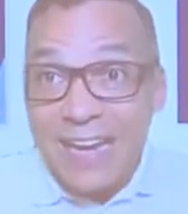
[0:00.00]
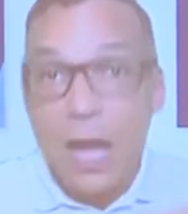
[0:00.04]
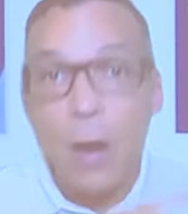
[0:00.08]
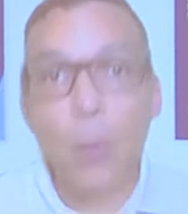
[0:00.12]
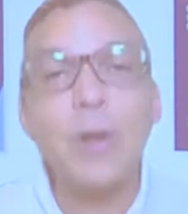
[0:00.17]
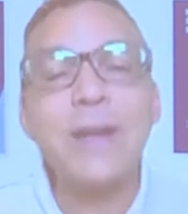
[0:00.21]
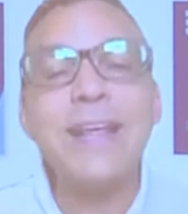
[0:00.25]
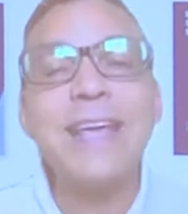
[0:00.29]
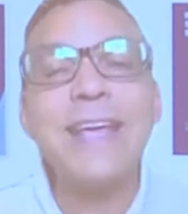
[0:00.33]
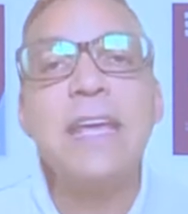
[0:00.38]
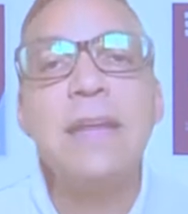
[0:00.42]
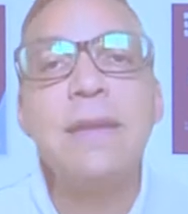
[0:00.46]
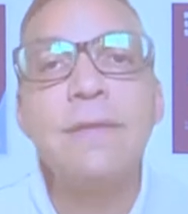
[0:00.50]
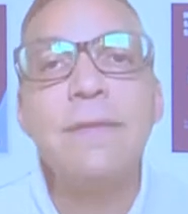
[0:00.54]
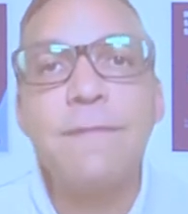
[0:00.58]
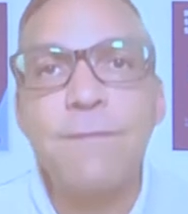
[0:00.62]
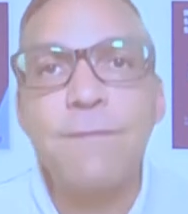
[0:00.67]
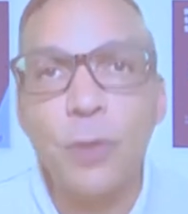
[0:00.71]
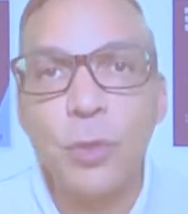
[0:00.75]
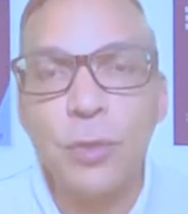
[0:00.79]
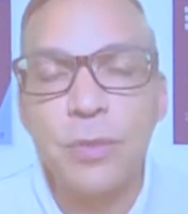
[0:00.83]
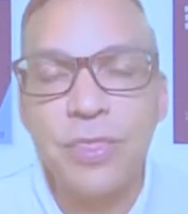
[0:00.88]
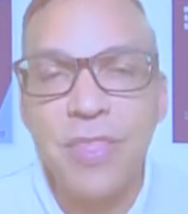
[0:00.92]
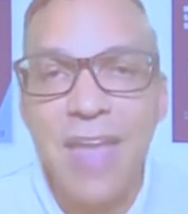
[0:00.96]
I wanna
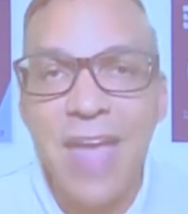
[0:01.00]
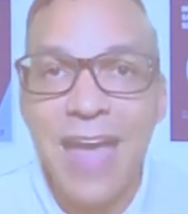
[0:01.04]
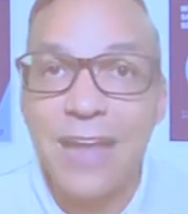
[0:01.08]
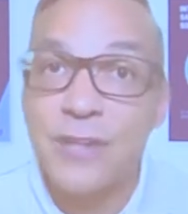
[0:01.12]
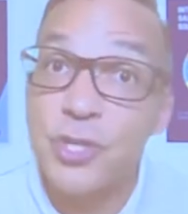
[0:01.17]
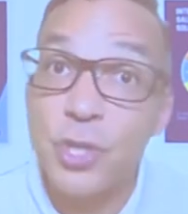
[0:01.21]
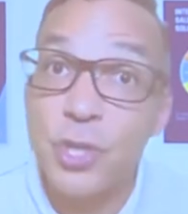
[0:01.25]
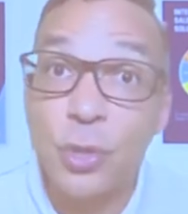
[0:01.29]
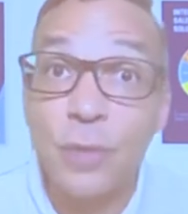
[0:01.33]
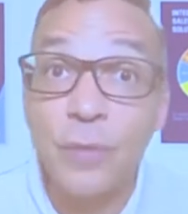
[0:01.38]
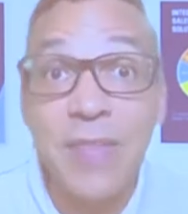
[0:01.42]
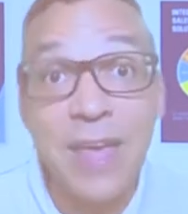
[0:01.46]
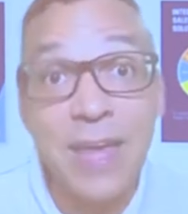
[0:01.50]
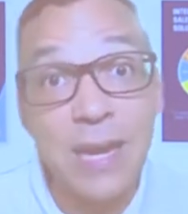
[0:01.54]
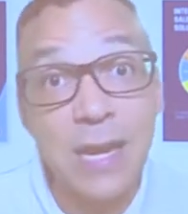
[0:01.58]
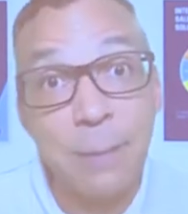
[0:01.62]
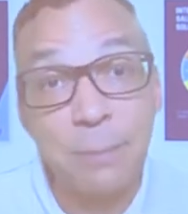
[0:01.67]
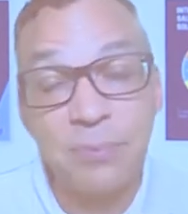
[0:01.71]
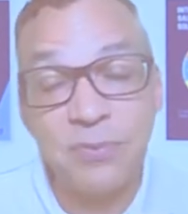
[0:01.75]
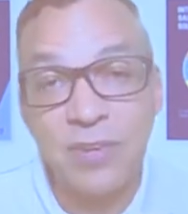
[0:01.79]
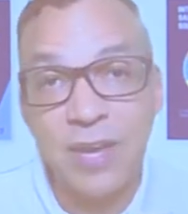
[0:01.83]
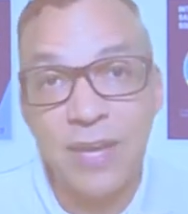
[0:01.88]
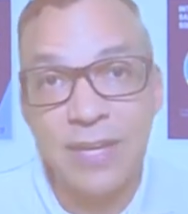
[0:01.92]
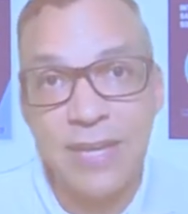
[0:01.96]
invert that, turn that
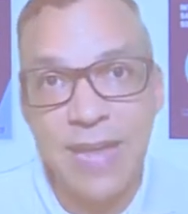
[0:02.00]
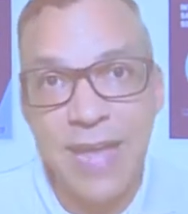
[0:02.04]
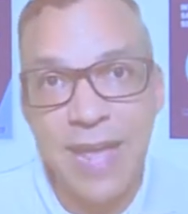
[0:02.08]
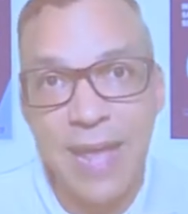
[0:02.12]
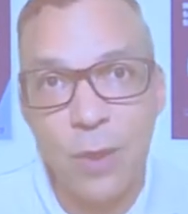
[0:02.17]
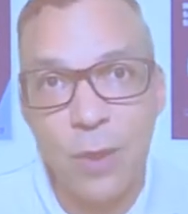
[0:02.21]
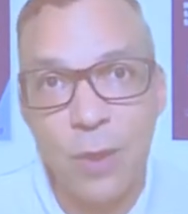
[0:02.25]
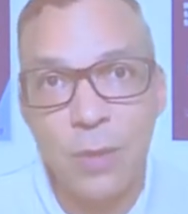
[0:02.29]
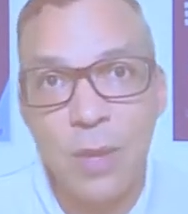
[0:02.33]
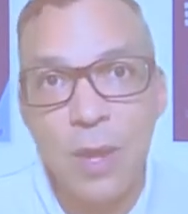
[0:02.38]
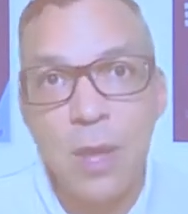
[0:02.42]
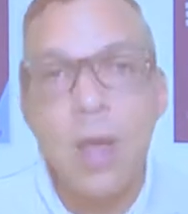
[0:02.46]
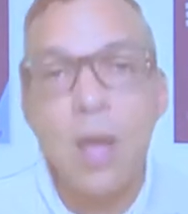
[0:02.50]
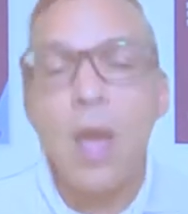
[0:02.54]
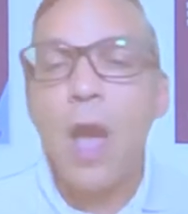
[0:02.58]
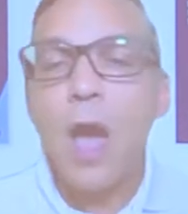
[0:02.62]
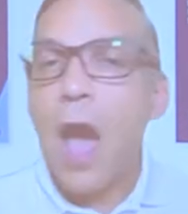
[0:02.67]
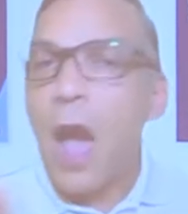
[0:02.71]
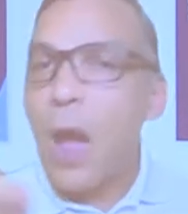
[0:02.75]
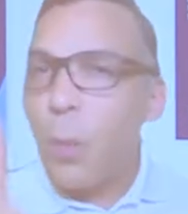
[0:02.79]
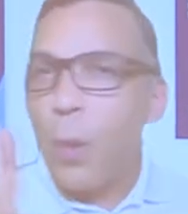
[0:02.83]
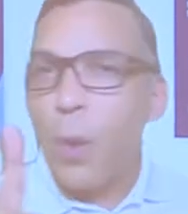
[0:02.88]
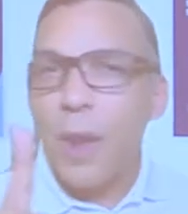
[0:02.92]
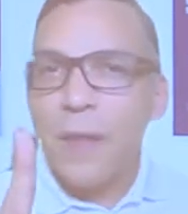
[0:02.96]
upside down. I
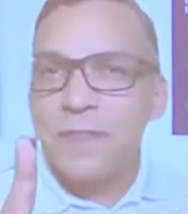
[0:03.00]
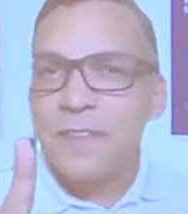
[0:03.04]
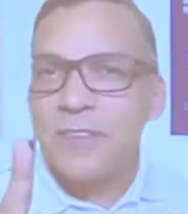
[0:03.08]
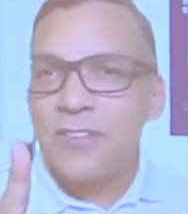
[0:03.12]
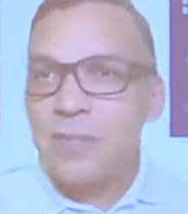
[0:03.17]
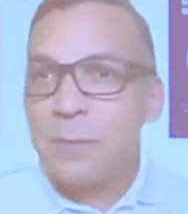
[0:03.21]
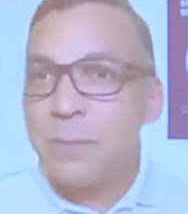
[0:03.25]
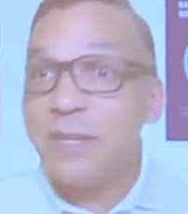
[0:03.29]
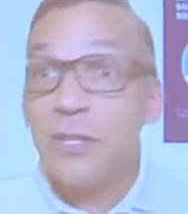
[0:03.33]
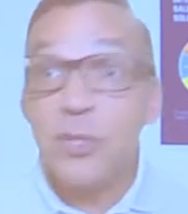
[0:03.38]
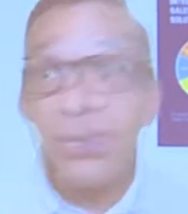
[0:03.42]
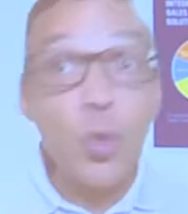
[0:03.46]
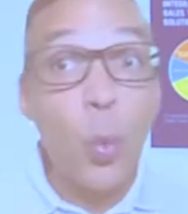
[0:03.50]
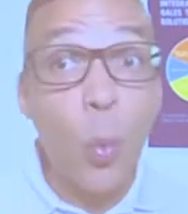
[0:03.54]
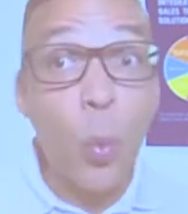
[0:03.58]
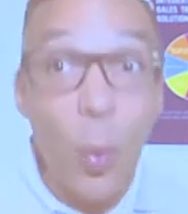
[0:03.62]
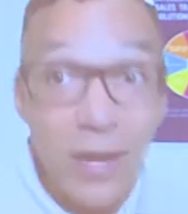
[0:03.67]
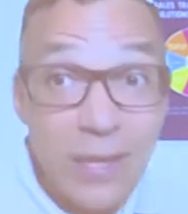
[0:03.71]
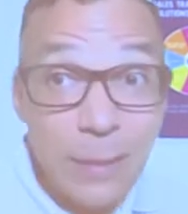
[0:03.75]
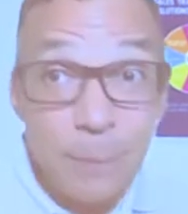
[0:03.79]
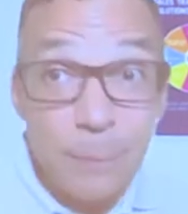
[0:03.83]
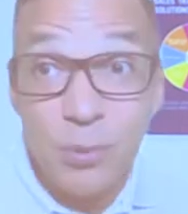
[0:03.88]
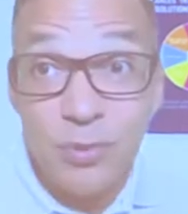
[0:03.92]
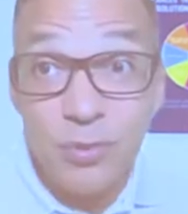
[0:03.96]
want this to be
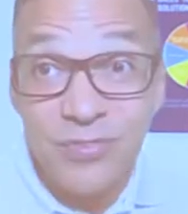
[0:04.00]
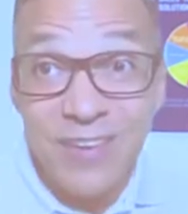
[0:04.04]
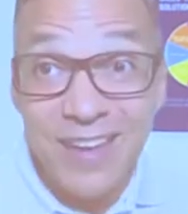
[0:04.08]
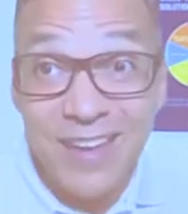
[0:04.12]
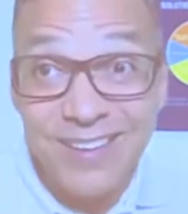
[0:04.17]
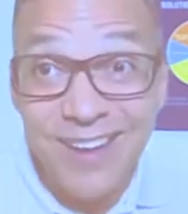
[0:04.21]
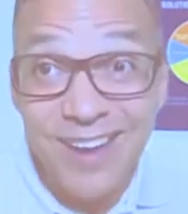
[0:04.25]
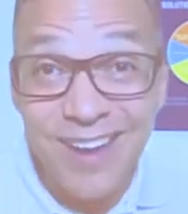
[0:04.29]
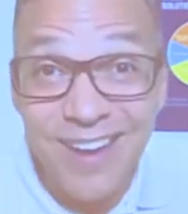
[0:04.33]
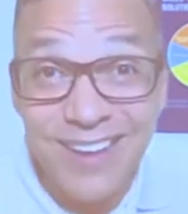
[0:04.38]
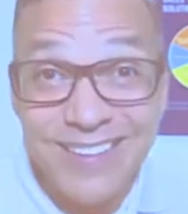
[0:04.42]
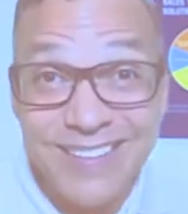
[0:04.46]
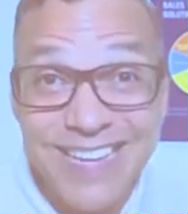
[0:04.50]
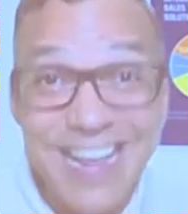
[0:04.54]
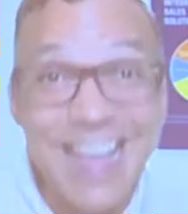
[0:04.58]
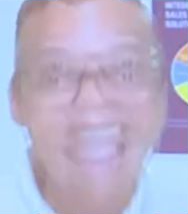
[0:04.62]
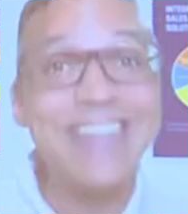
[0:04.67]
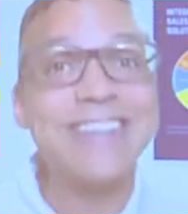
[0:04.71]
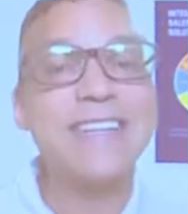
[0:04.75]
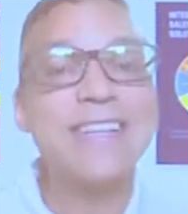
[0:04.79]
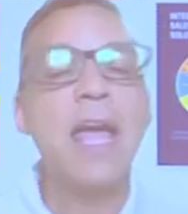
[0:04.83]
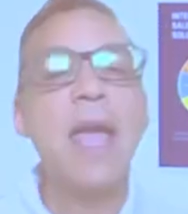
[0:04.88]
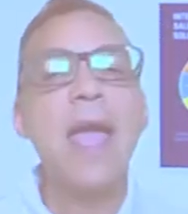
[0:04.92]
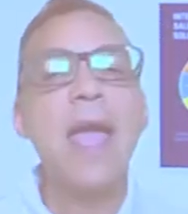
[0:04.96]
20% content